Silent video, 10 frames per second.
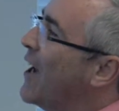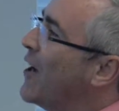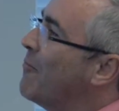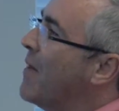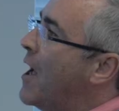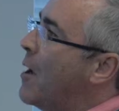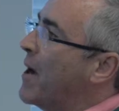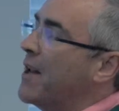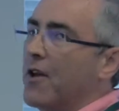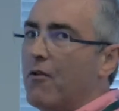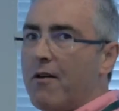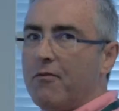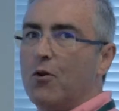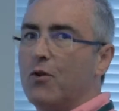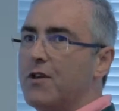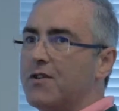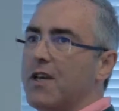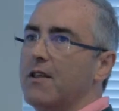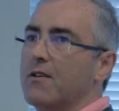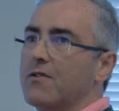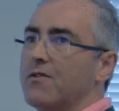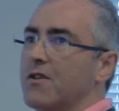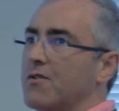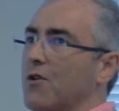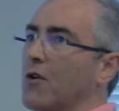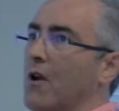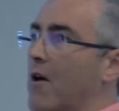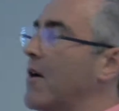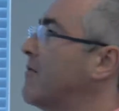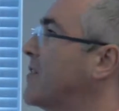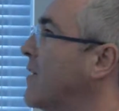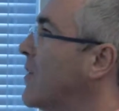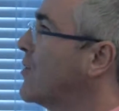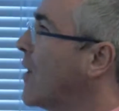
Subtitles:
But anything graphical that you see that's on live TV